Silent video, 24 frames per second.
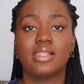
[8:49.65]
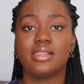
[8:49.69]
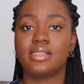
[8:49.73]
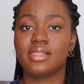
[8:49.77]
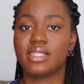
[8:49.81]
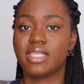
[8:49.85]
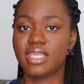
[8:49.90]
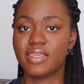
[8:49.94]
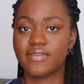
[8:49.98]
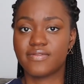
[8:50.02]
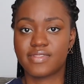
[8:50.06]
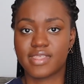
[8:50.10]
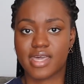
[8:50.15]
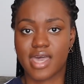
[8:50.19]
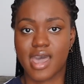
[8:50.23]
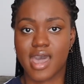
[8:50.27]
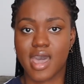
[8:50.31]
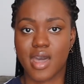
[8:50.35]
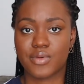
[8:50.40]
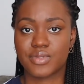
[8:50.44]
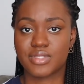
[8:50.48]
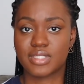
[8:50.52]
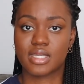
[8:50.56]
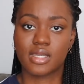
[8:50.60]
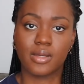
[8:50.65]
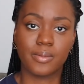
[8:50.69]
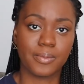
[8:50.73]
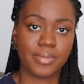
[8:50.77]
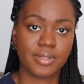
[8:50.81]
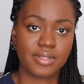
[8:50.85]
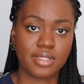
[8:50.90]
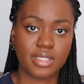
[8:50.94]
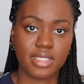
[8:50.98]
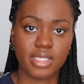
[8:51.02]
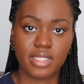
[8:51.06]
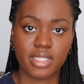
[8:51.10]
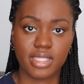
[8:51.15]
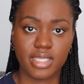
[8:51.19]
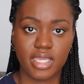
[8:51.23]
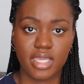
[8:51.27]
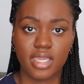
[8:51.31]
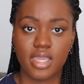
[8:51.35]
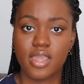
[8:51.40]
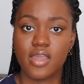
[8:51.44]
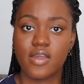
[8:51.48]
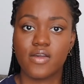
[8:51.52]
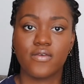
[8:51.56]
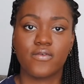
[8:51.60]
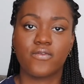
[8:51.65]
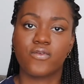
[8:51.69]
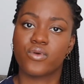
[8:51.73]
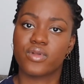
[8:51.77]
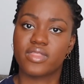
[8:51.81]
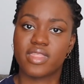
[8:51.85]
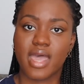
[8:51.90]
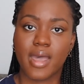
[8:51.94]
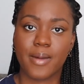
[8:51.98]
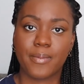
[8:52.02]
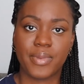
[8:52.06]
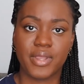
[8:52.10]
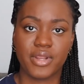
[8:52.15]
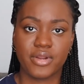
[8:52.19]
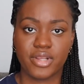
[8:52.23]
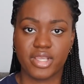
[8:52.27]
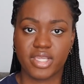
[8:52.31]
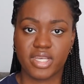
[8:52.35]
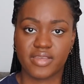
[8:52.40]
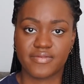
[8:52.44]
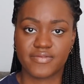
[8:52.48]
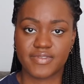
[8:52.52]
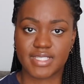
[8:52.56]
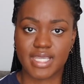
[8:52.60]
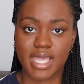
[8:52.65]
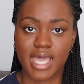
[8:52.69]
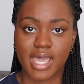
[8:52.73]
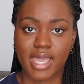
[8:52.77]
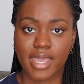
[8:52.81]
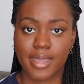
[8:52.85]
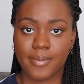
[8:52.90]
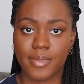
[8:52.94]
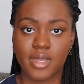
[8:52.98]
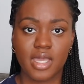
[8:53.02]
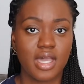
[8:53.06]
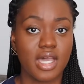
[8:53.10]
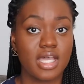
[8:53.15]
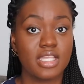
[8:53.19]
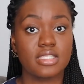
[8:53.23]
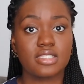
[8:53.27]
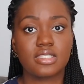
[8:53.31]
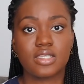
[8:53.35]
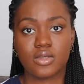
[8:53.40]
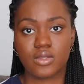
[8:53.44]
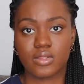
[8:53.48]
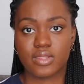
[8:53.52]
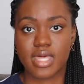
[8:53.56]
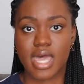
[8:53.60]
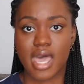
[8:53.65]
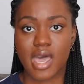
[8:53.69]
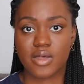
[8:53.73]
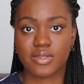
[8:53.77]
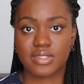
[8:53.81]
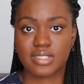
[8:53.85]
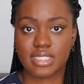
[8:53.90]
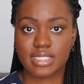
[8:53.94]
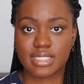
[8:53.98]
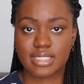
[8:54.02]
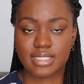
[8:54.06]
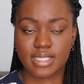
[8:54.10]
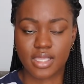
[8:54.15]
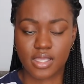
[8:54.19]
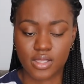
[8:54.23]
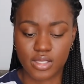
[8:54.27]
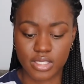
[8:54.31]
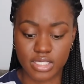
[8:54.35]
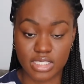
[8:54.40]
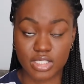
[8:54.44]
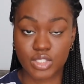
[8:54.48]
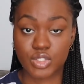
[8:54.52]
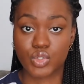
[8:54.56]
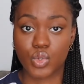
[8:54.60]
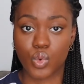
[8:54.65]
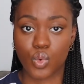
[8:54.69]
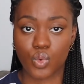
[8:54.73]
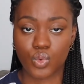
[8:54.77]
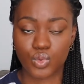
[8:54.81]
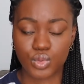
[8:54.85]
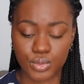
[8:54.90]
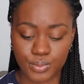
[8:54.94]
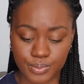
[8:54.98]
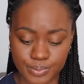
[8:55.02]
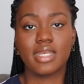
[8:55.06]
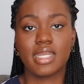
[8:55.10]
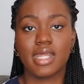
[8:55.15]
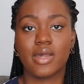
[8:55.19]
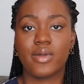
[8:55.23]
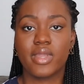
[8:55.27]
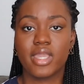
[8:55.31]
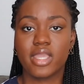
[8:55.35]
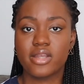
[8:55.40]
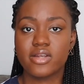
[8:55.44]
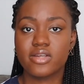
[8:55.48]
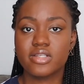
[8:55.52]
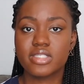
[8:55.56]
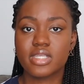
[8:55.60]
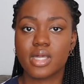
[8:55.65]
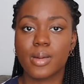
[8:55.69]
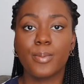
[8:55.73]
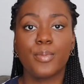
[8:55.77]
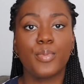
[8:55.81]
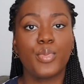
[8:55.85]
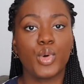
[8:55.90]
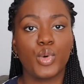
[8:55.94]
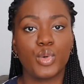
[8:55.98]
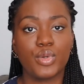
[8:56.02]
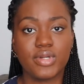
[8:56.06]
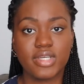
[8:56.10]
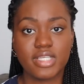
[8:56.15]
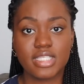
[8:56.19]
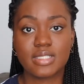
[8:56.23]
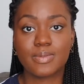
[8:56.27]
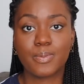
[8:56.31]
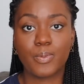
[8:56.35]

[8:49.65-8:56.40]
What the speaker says: leave the house completely for that period of time until the house is sold. Now here's a bonus